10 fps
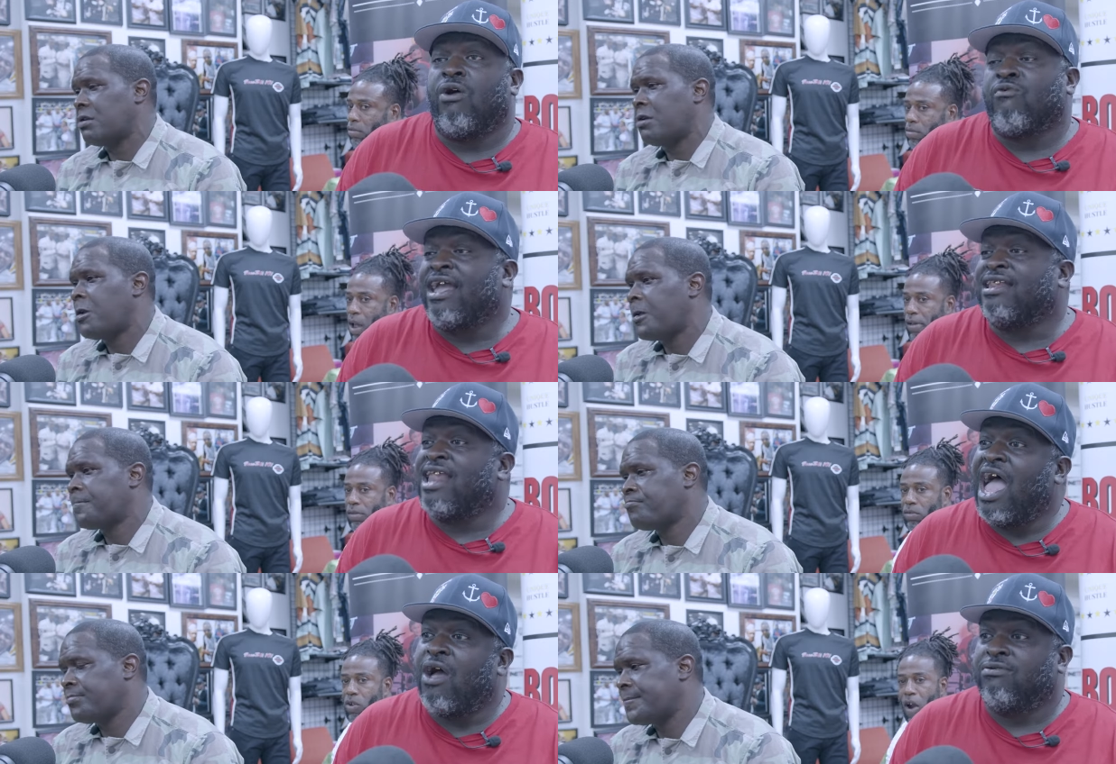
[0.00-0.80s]
Speaker 1: Well, right
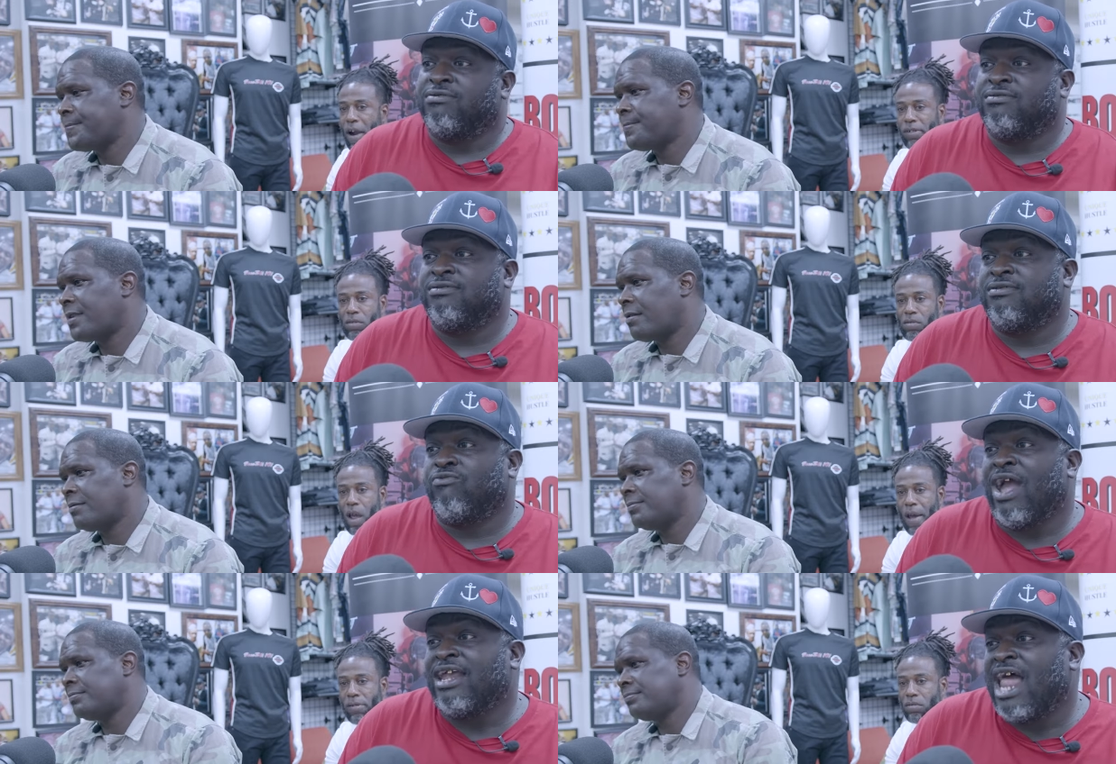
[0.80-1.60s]
now
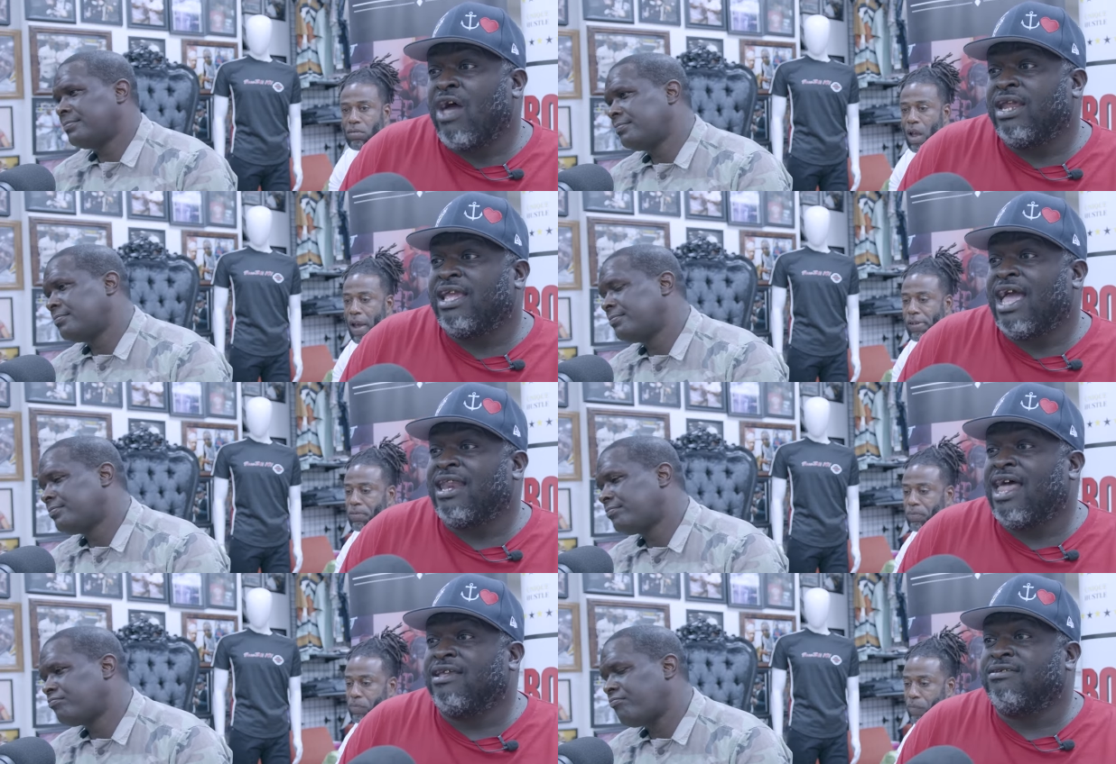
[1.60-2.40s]
they
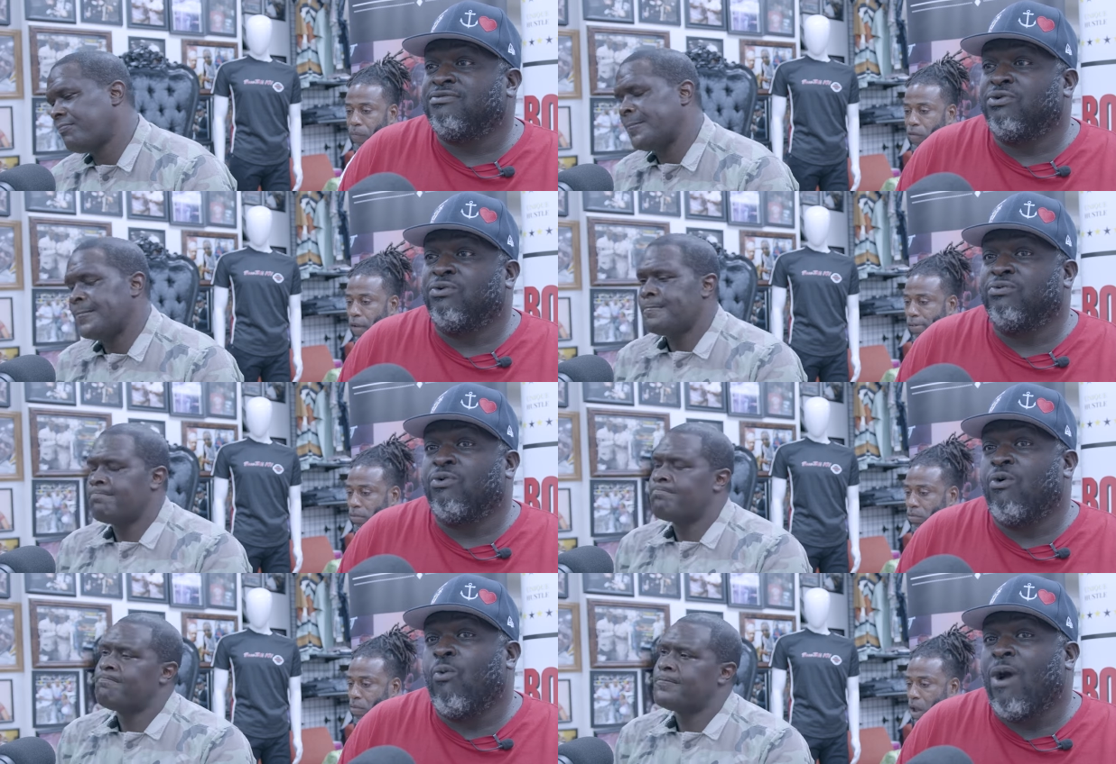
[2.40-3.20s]
got, like, you know,
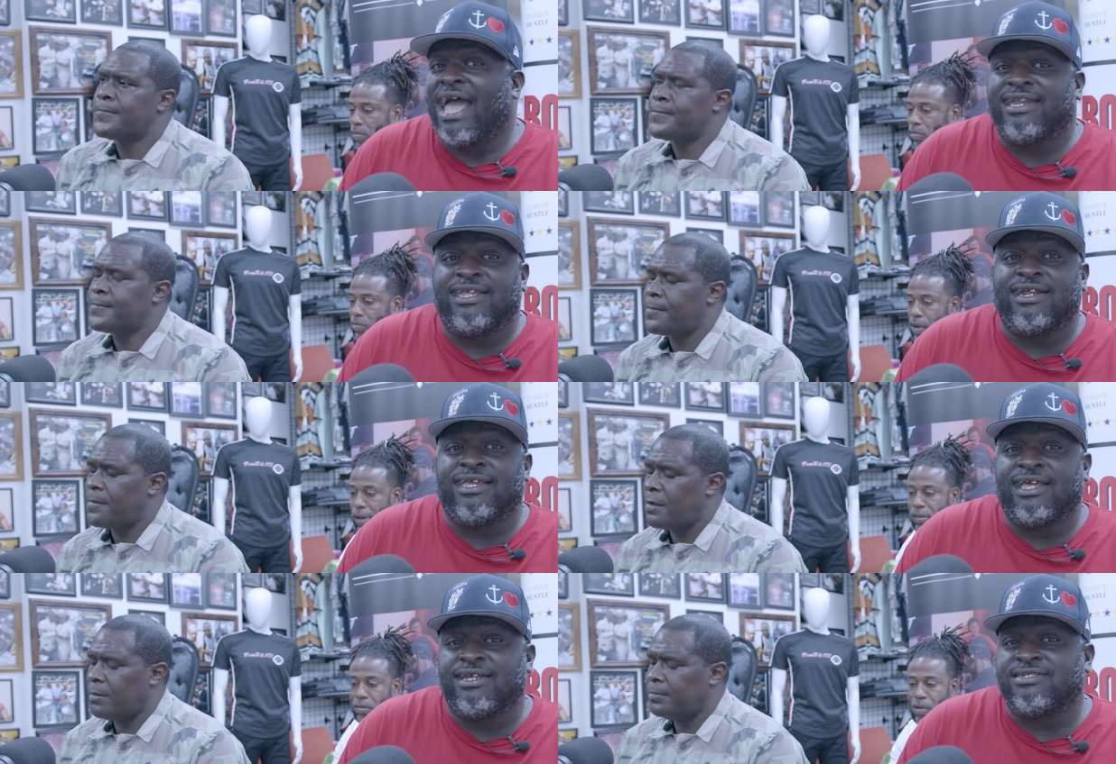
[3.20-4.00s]
Y.D. the
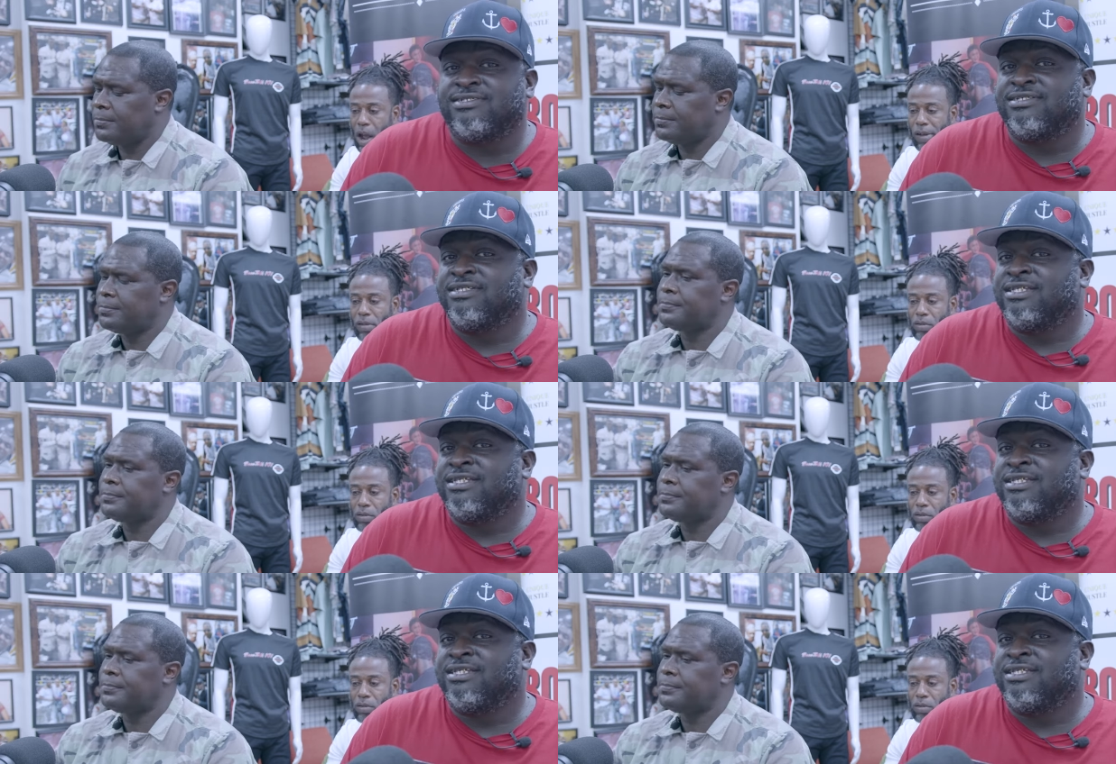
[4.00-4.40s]
Illest.